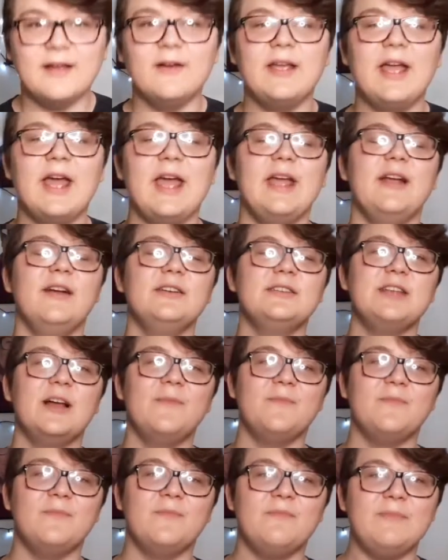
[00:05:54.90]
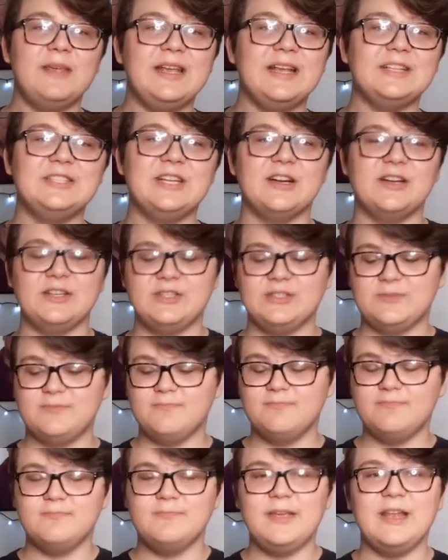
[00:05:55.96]
Okay, here's something me and Cherry,
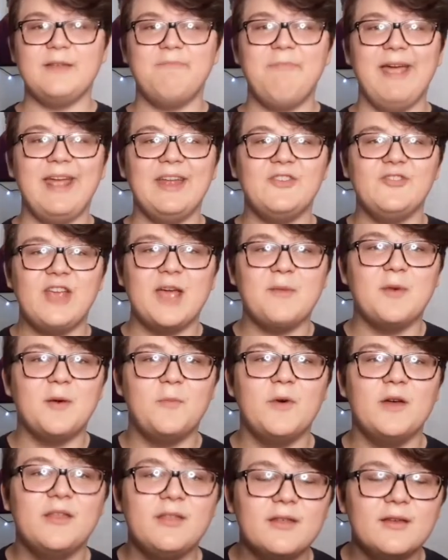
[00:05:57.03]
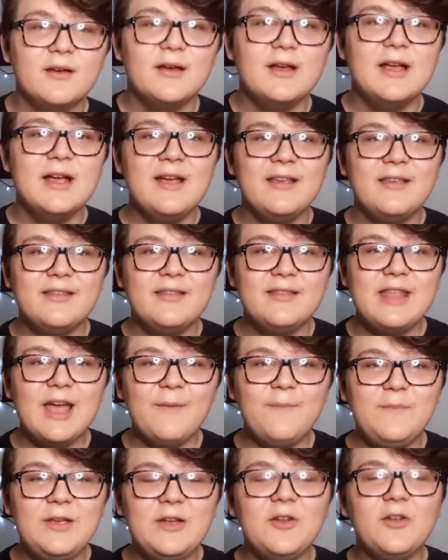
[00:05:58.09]
me and Paige came up with.
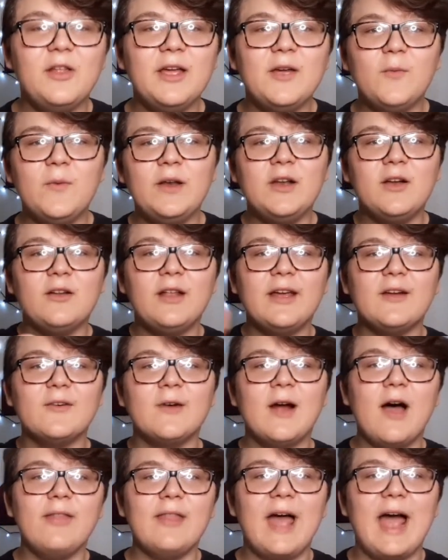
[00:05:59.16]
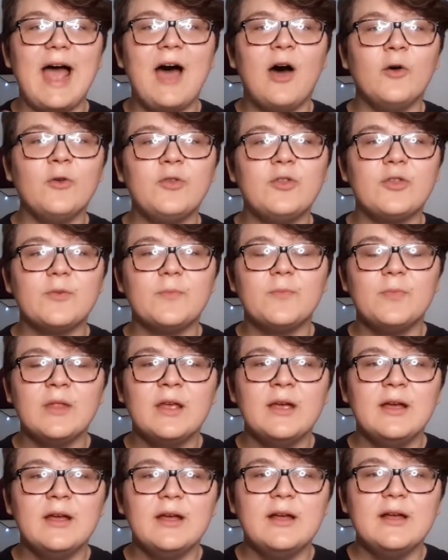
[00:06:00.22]
Step, you know, like when you're like around the house,
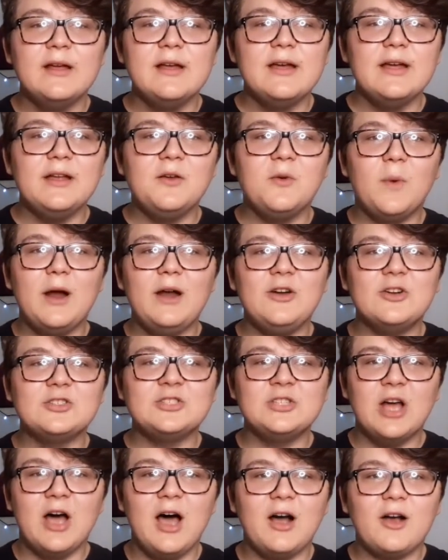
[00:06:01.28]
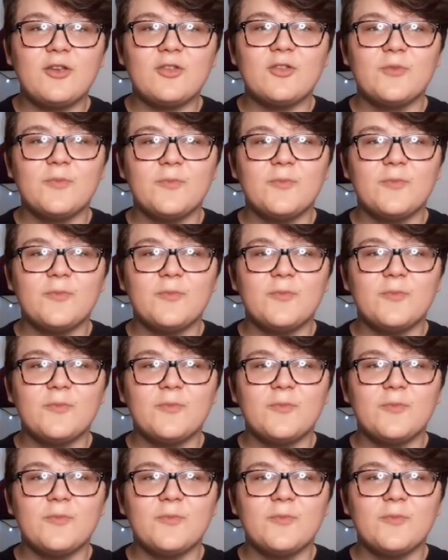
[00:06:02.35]
you're wearing your socks,